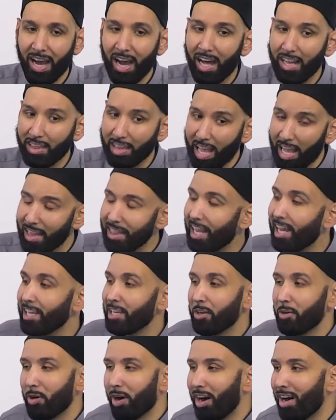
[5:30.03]
Allah
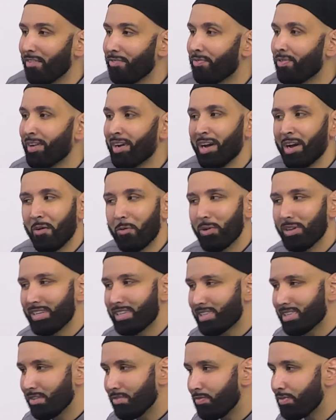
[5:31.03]
let you off with a
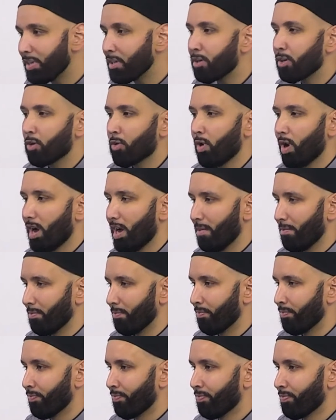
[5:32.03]
severe
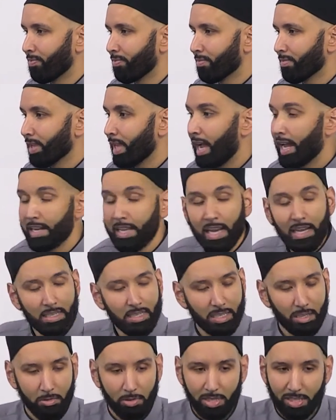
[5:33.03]
crime. And
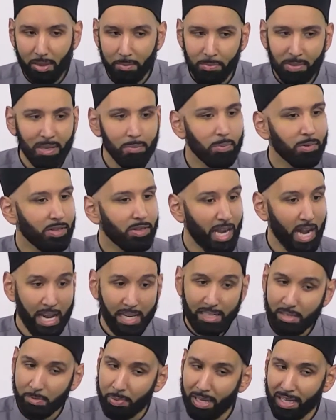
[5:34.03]
yes, there were some people that
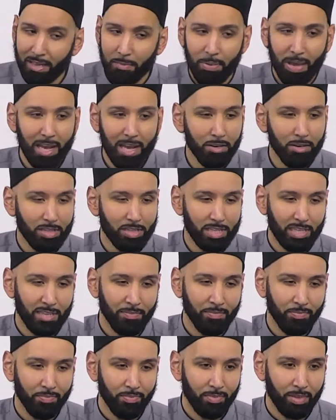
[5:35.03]
had to pay the penalty
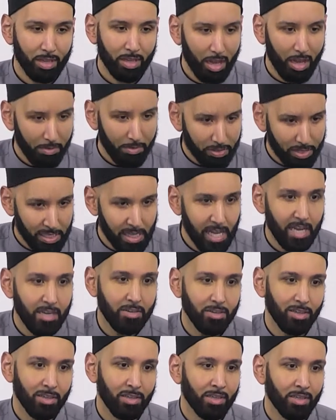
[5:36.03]
of
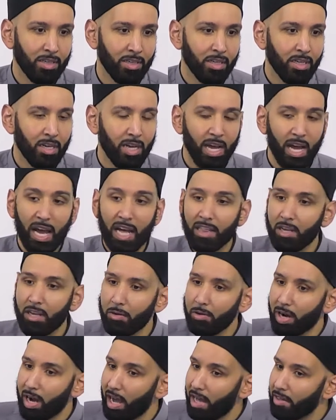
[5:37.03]
slander. And there
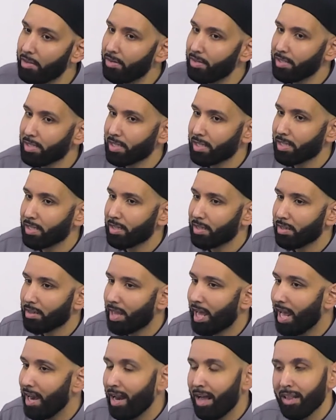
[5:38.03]
were others
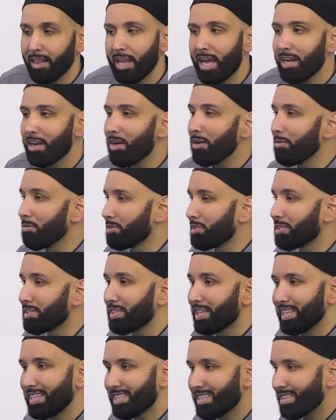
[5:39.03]
that Allah knows.
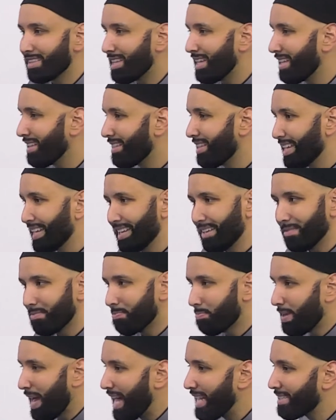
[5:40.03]
They, they, they
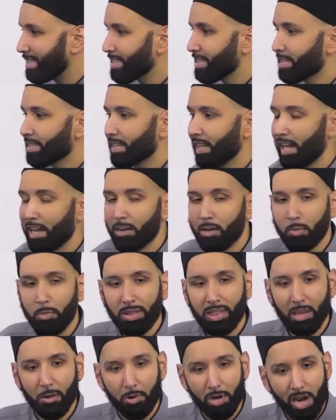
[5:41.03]
passed the slander,
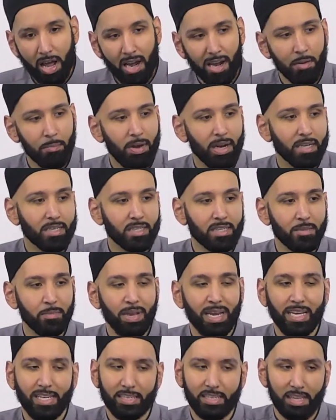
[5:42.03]
but they were not amongst the
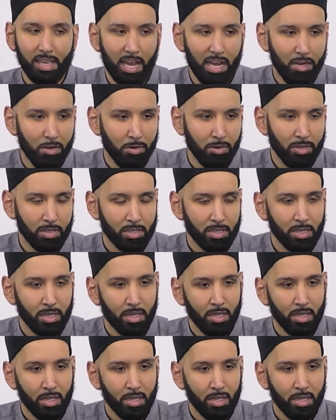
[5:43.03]
main slanderers.